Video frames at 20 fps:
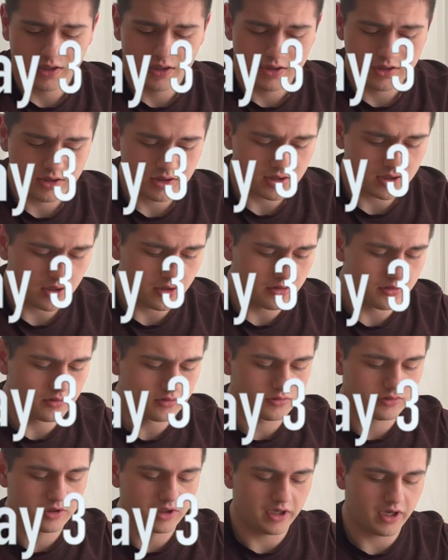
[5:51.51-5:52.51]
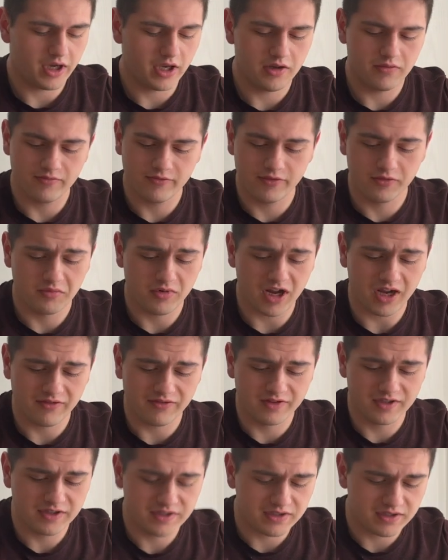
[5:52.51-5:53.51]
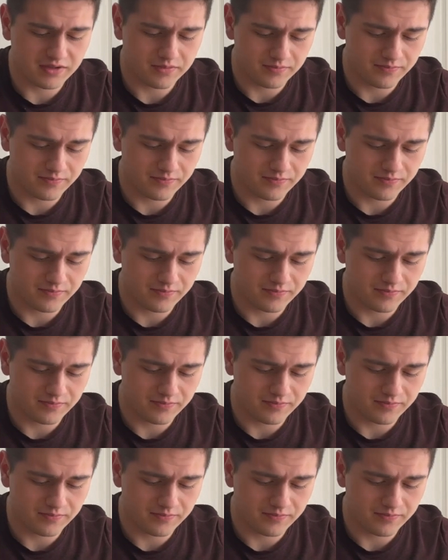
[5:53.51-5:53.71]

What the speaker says: So today for breakfast,